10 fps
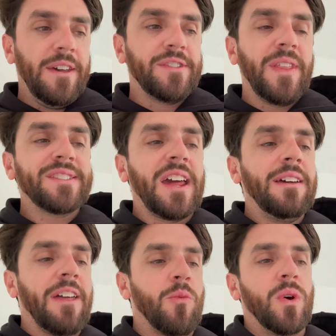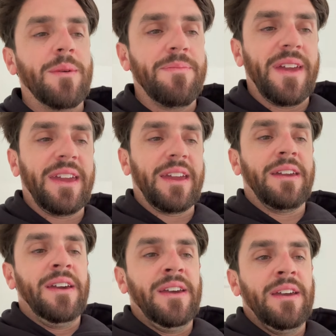So that's kind of like what I'm
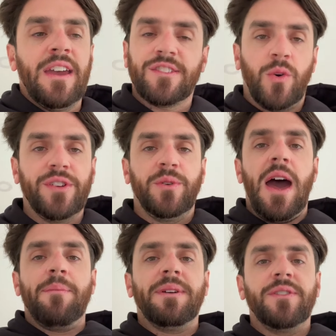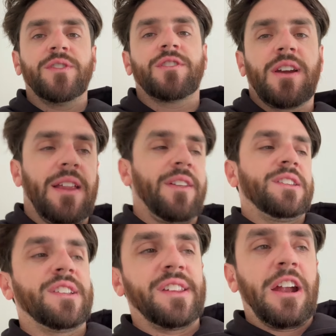thinking is going to happen. Those are kind of like
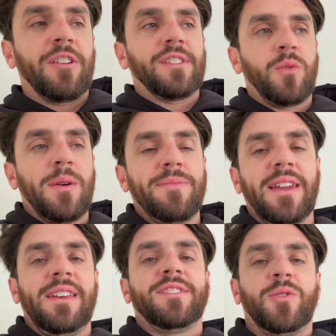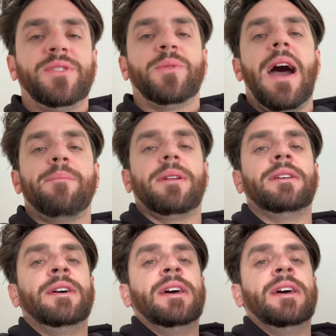the scenarios of what I'm thinking is going to happen.